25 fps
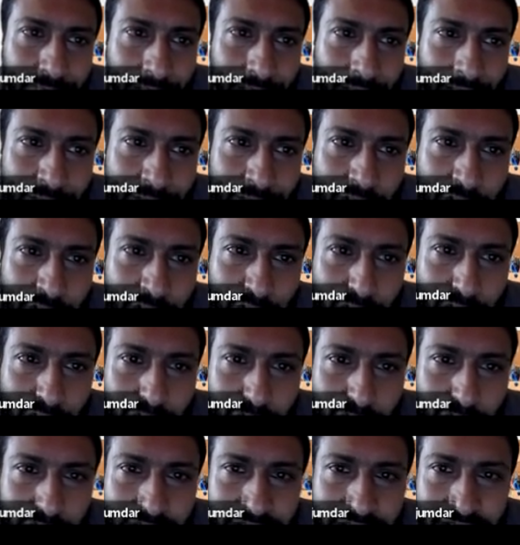as we go
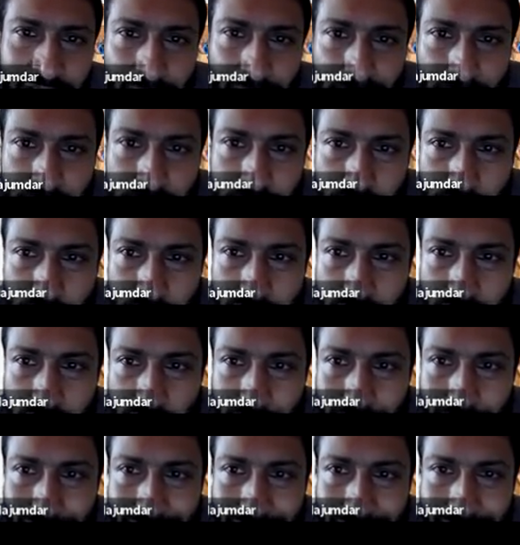through this episode
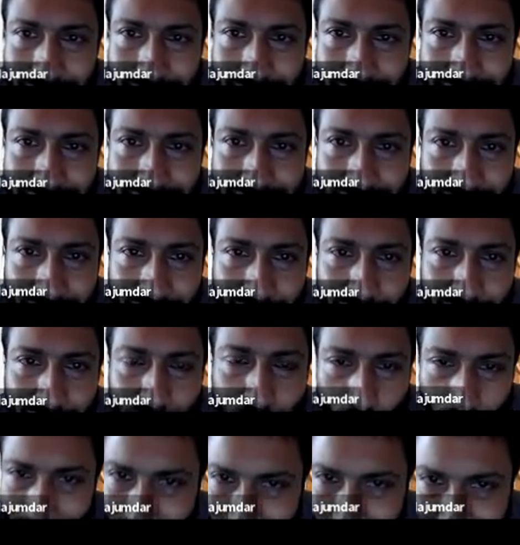or play this game
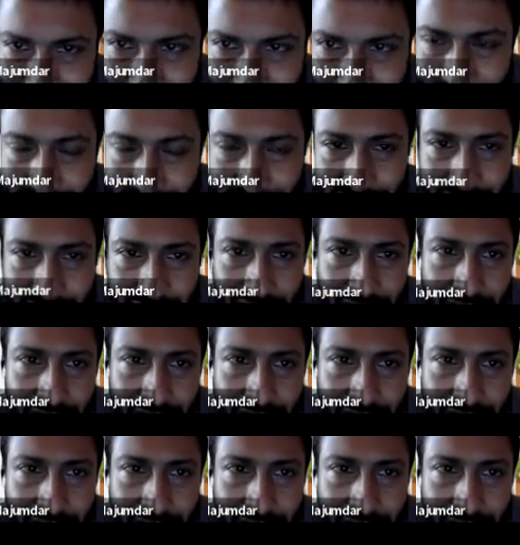once,